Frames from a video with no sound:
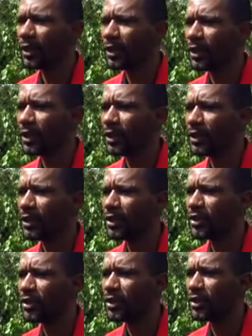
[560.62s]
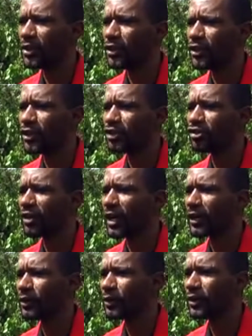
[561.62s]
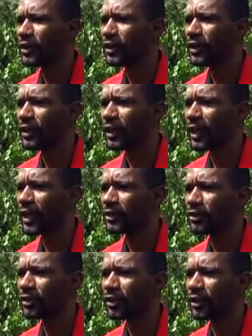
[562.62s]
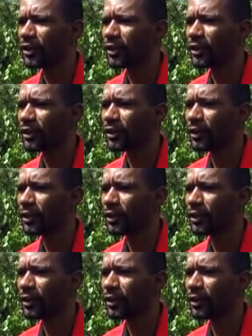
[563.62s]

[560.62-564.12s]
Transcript: The track to the actual